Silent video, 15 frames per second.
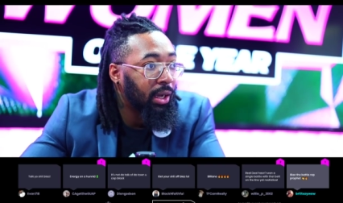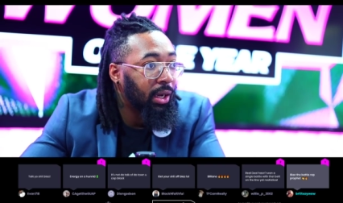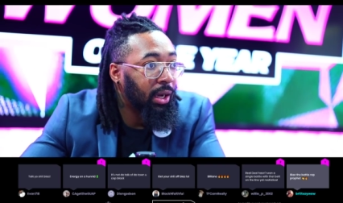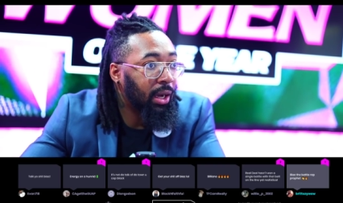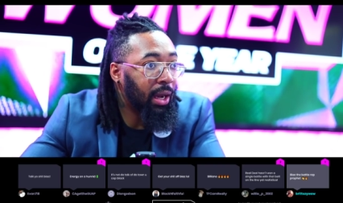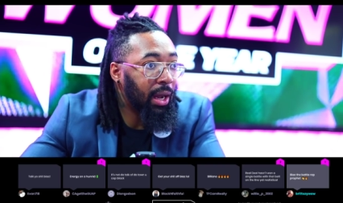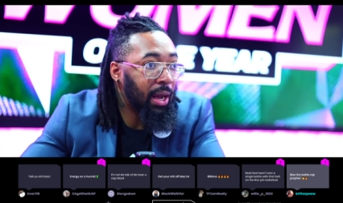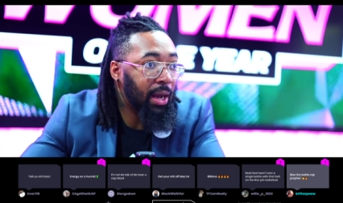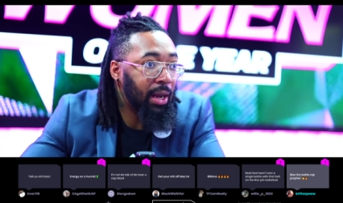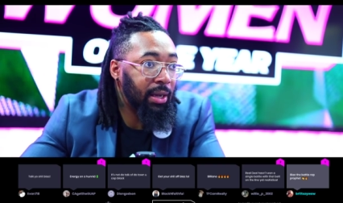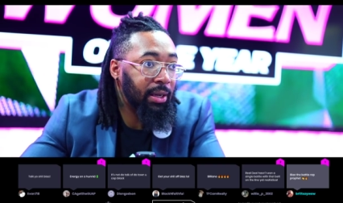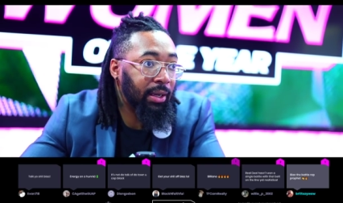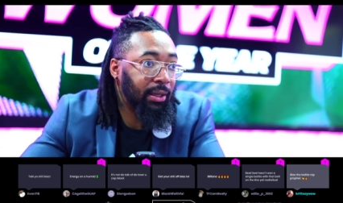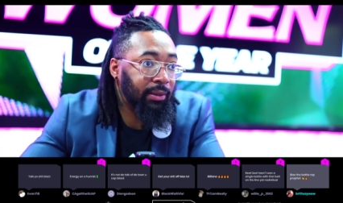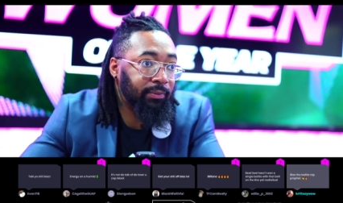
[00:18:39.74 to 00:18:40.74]
Uh,
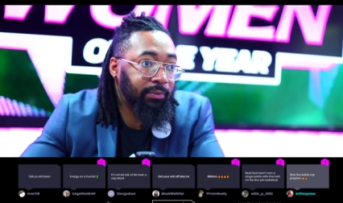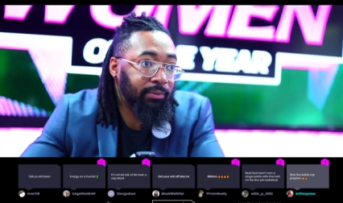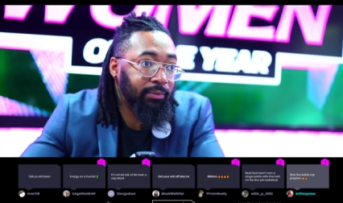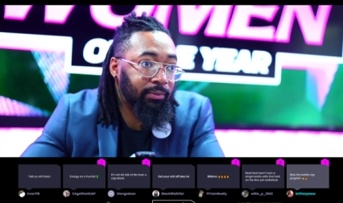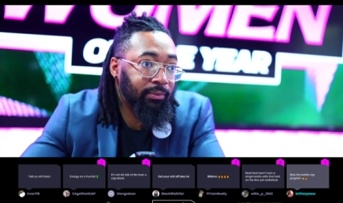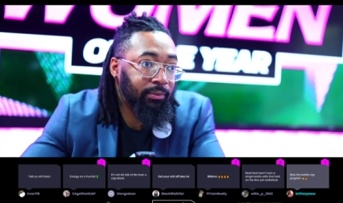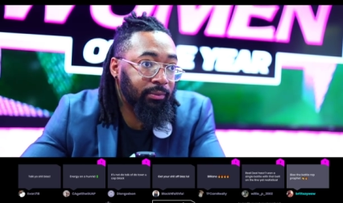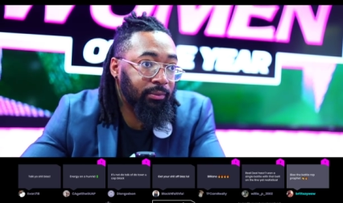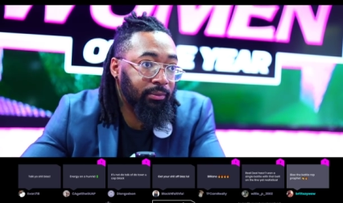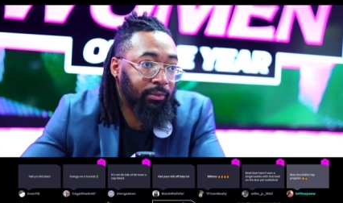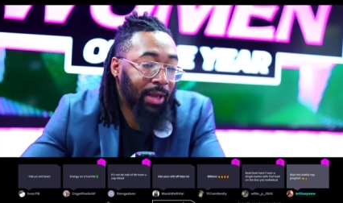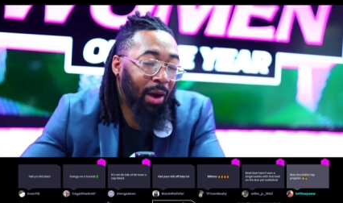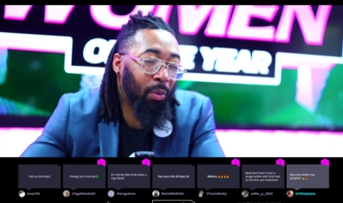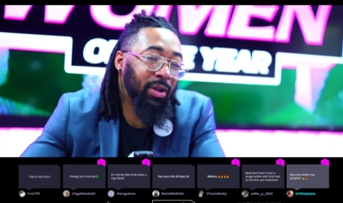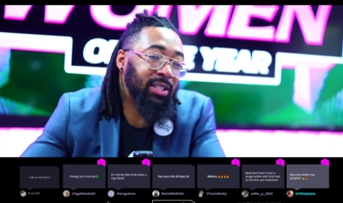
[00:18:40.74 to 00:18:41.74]

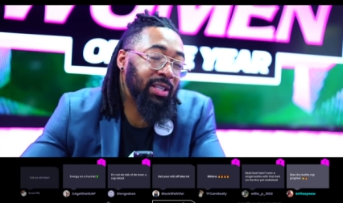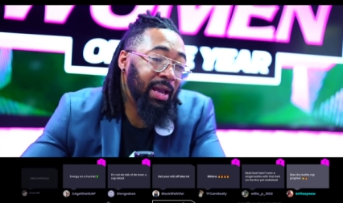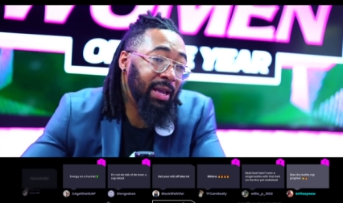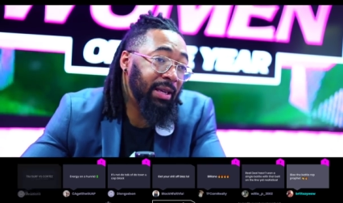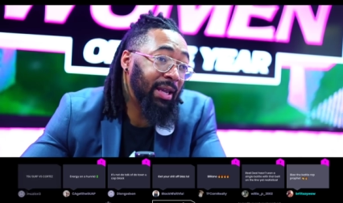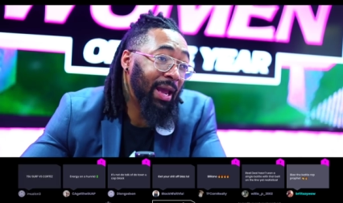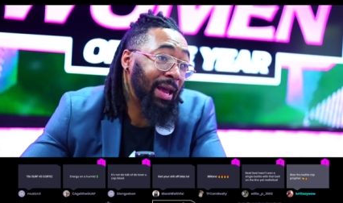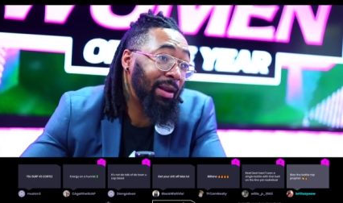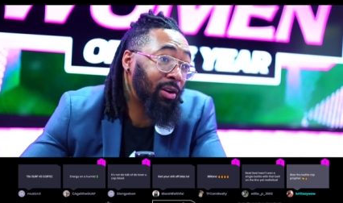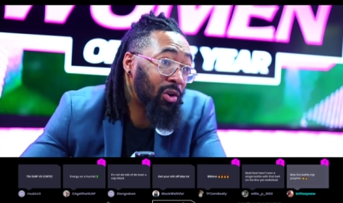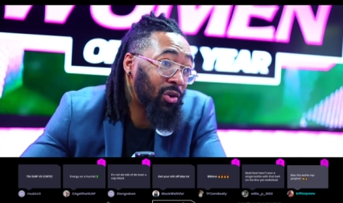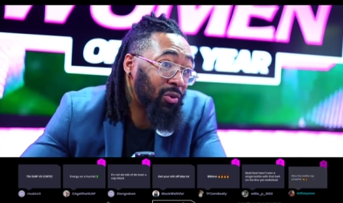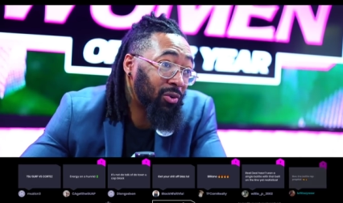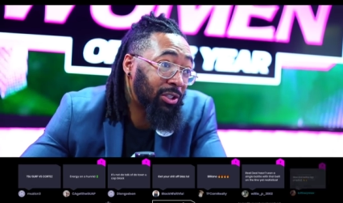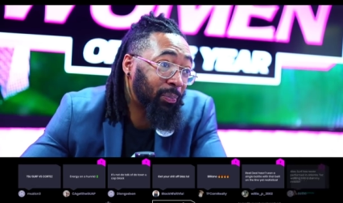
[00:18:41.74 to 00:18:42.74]
I would say he can
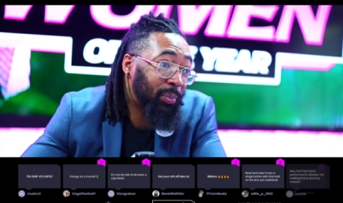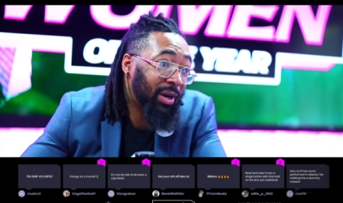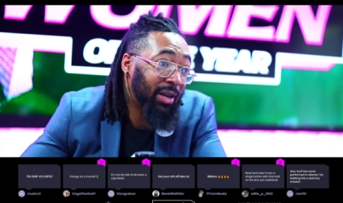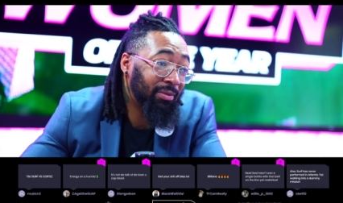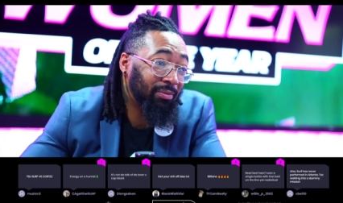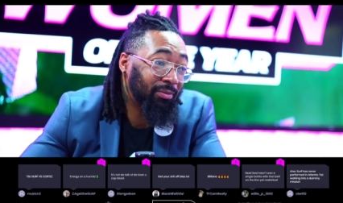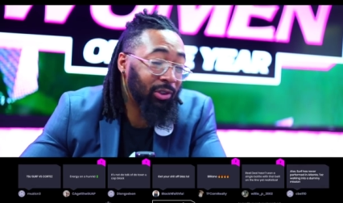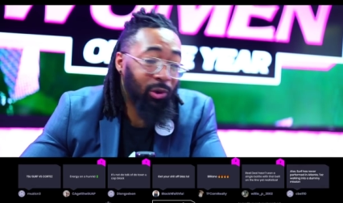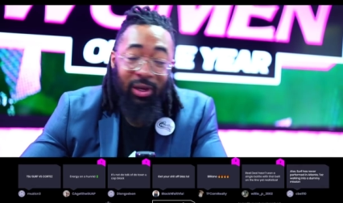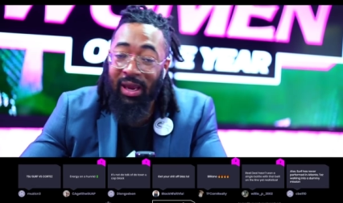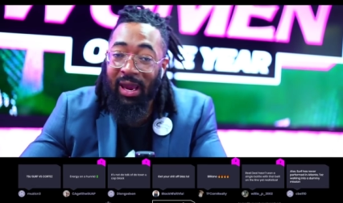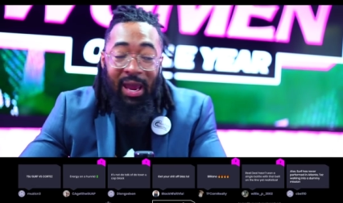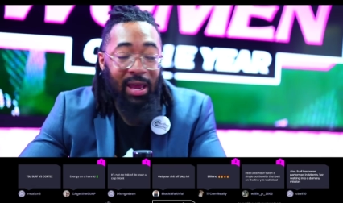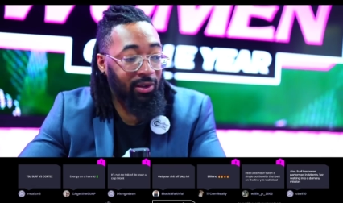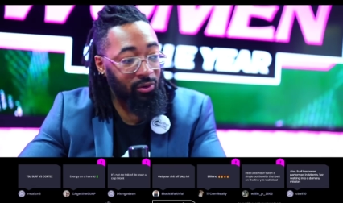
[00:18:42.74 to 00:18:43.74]
lose, but you
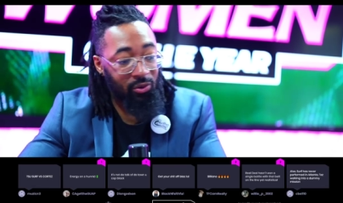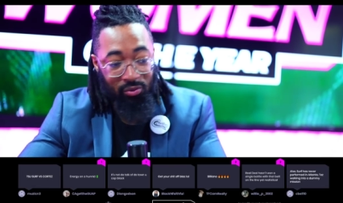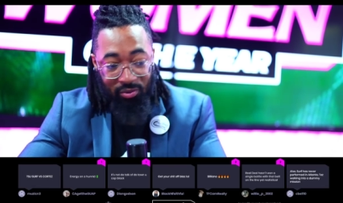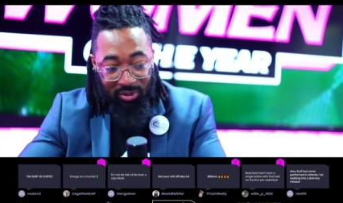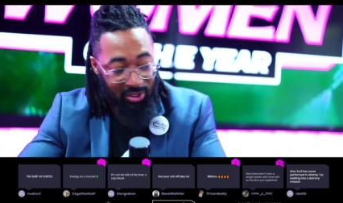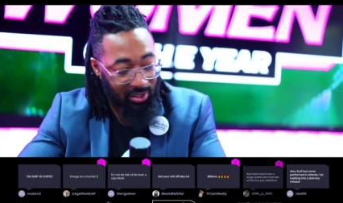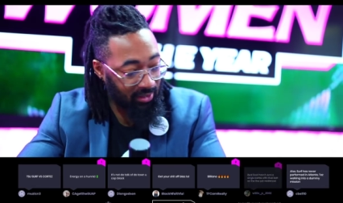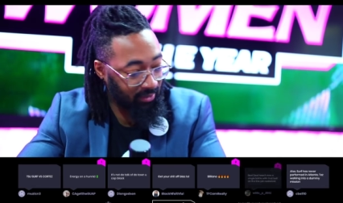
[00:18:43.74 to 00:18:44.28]
can't lose.